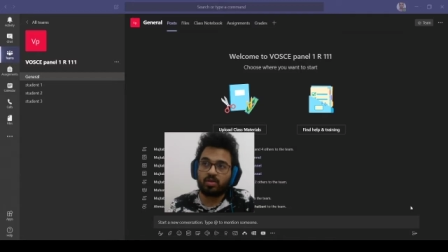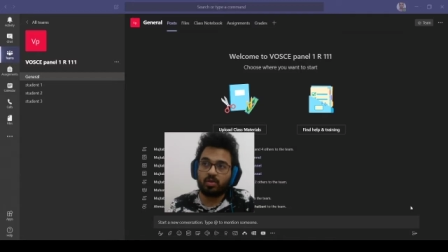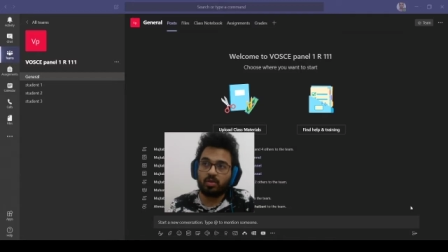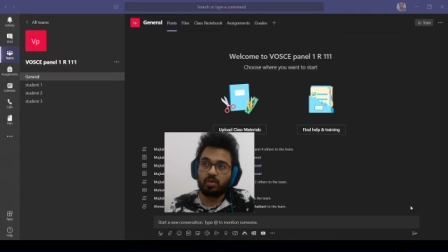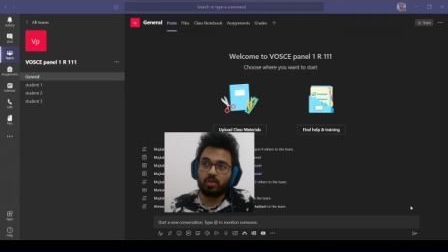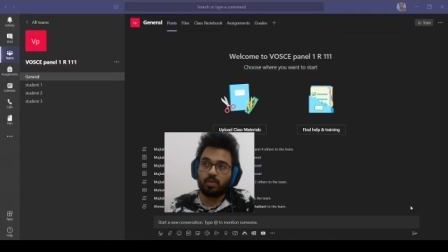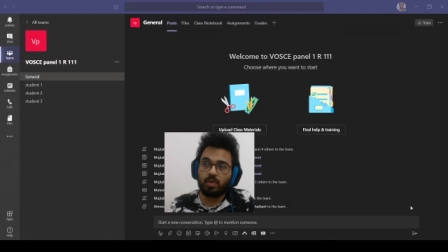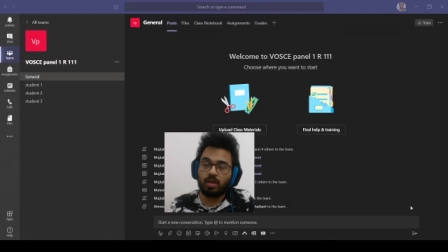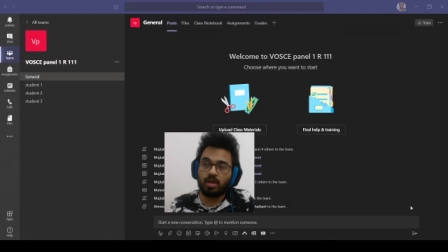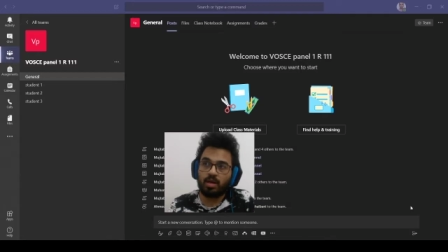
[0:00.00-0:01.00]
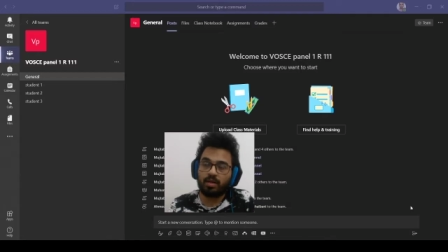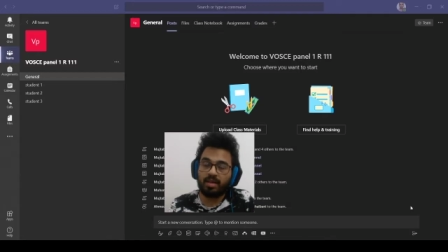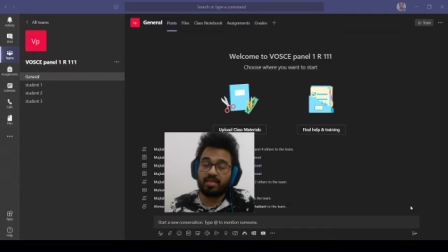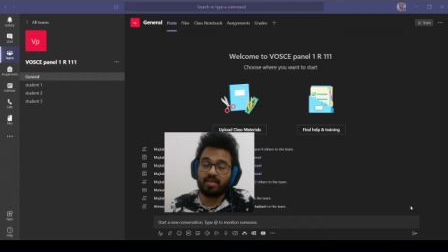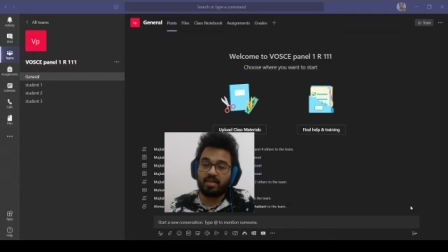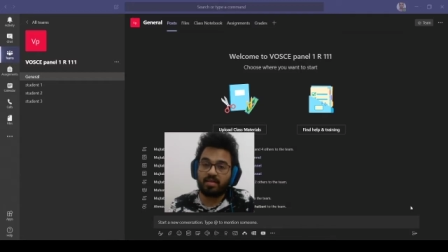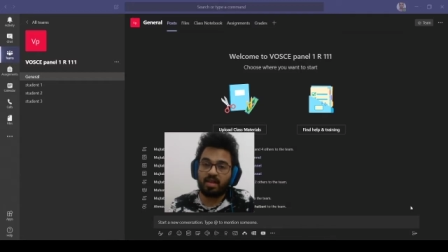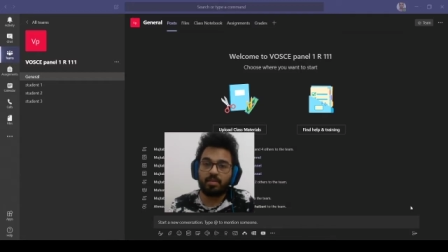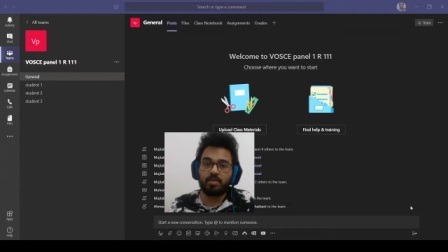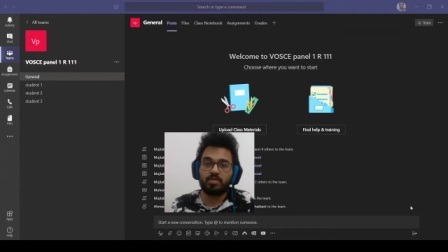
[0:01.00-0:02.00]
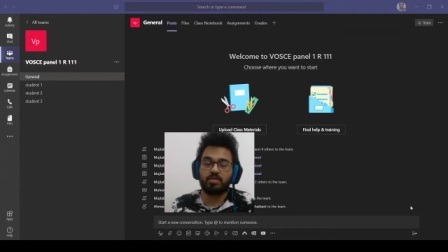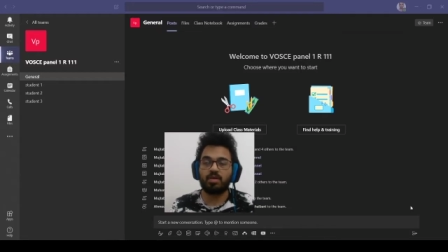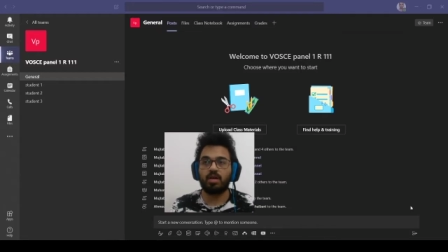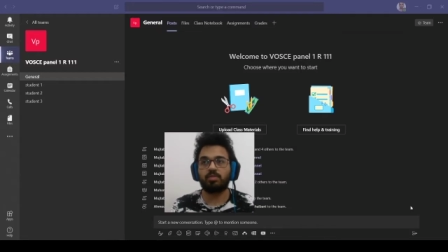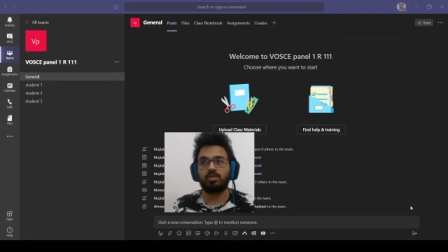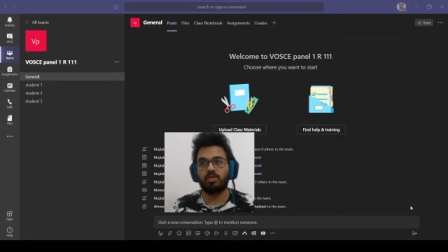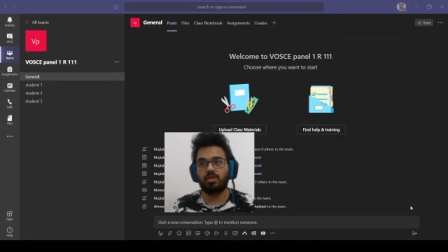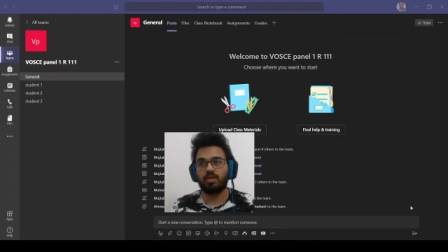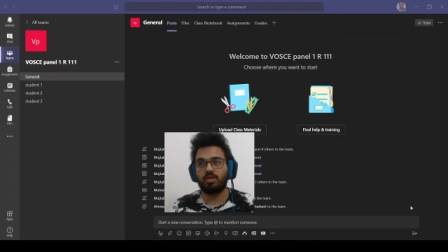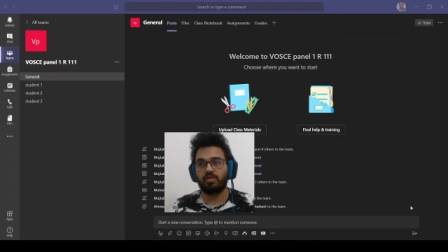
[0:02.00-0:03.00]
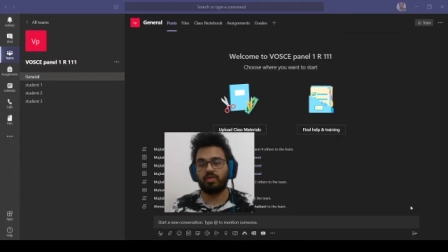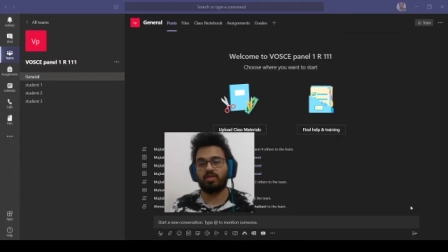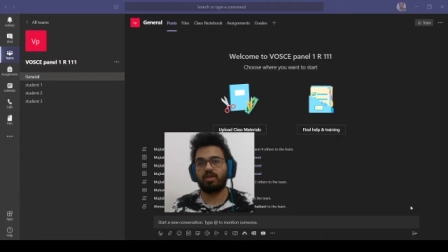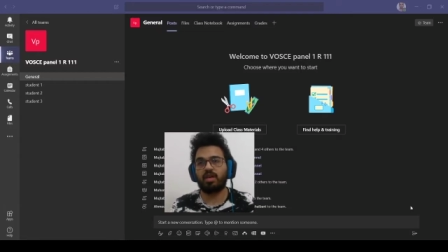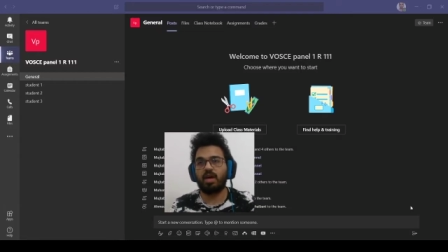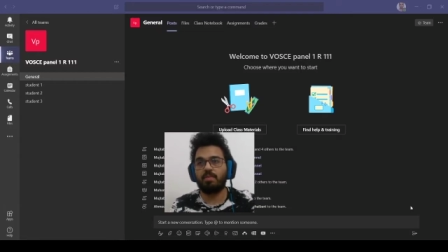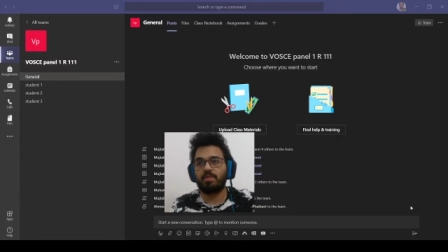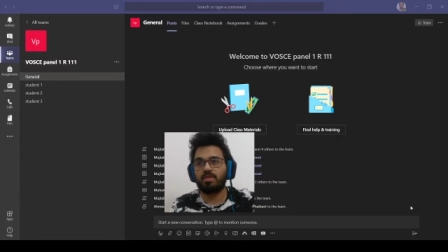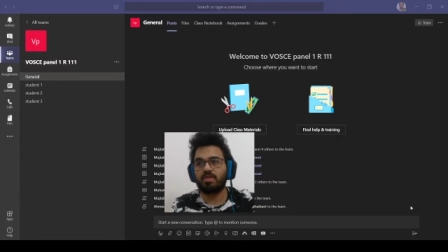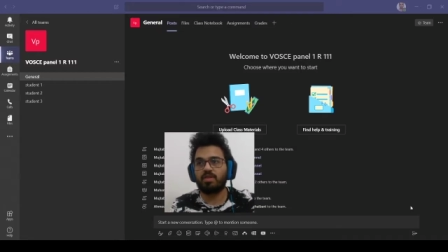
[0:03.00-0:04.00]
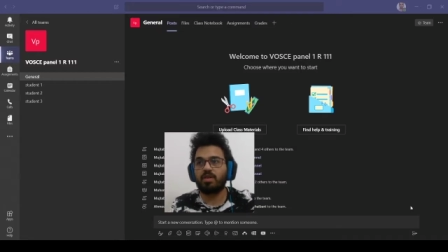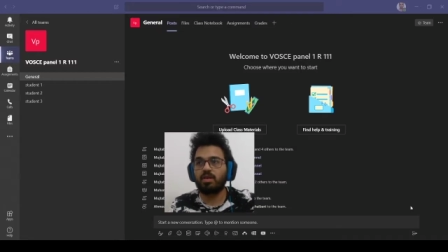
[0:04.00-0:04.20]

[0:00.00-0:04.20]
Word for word: to uh, get the examiners to come to the university campus